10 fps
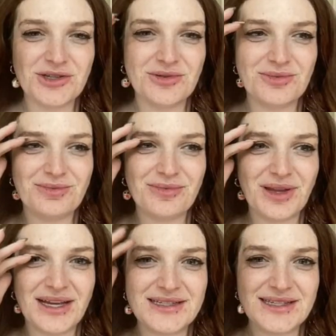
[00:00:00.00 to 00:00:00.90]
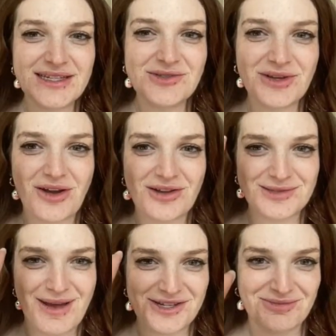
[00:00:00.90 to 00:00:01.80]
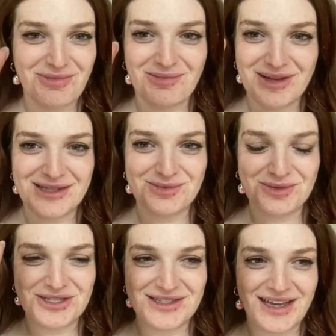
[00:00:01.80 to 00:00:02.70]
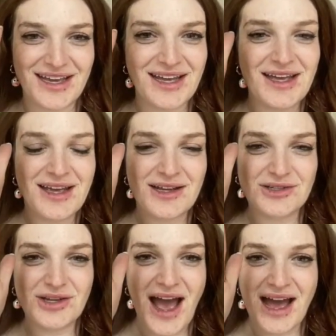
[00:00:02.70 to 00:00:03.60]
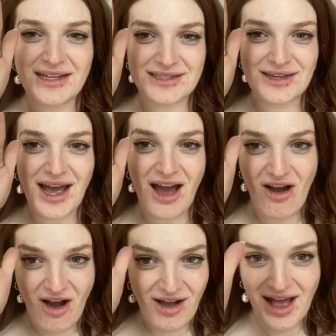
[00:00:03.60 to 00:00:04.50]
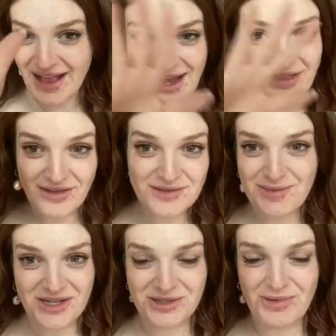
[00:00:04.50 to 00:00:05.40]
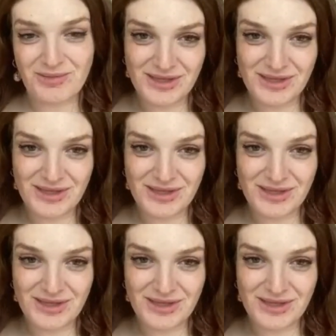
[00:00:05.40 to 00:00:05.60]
Like, because he's doing all Smashing Pumpkins, which is like, and I love Smashing Pumpkins.